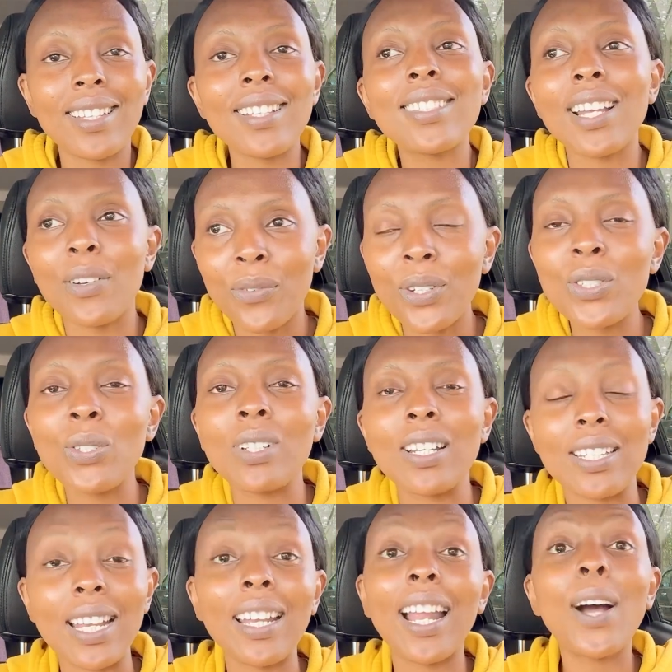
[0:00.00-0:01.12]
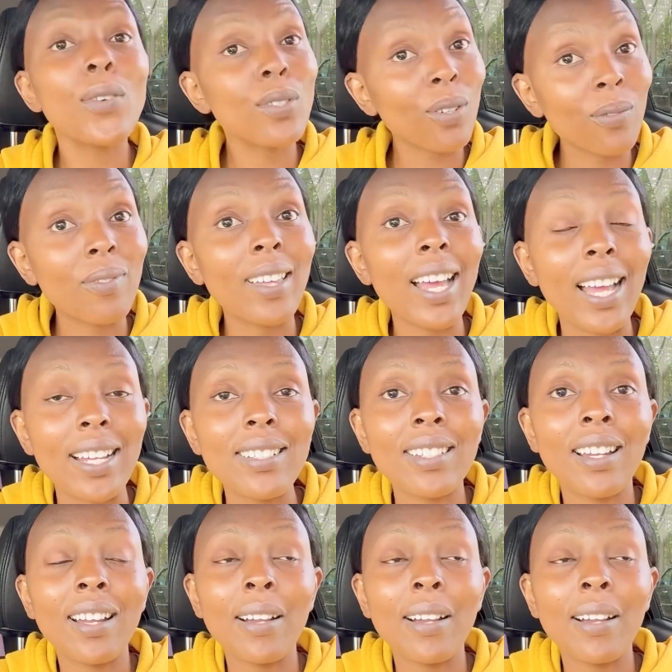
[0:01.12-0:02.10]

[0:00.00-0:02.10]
it's unfortunate. And out of that,